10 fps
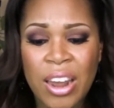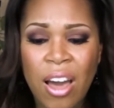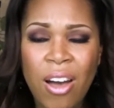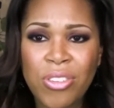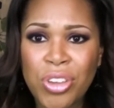And
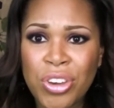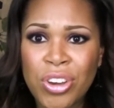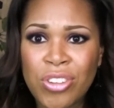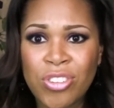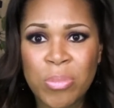I also
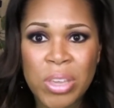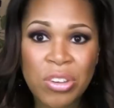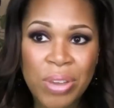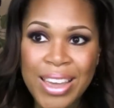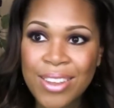encourage you to be
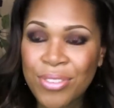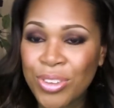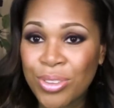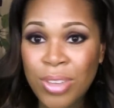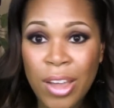
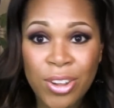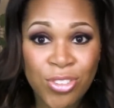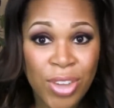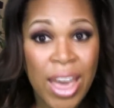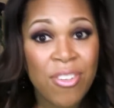creative, use
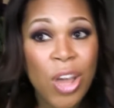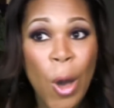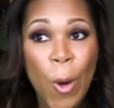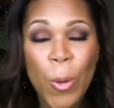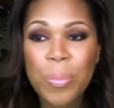colors you have at
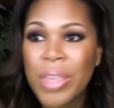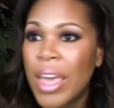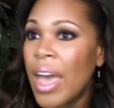home,